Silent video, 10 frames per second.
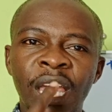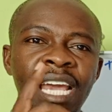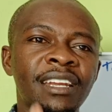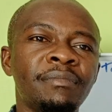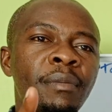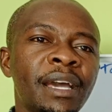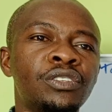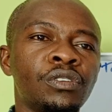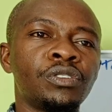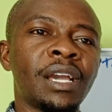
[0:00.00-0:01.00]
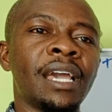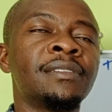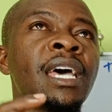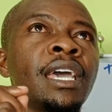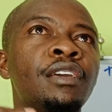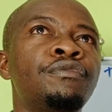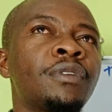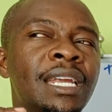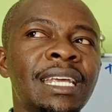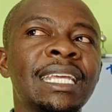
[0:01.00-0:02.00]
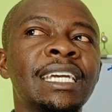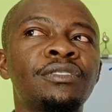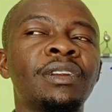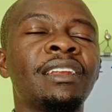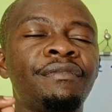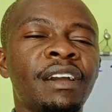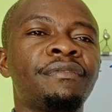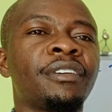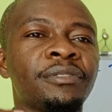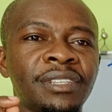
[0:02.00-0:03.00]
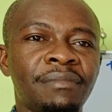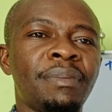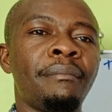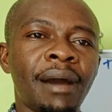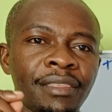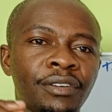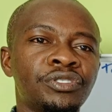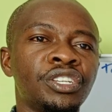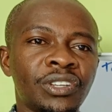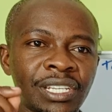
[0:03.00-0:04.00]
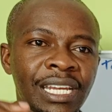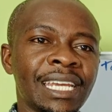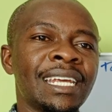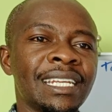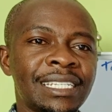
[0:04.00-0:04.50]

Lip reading: And remember, I told you guys, if you can dedicate only 5,000 per month continuously in a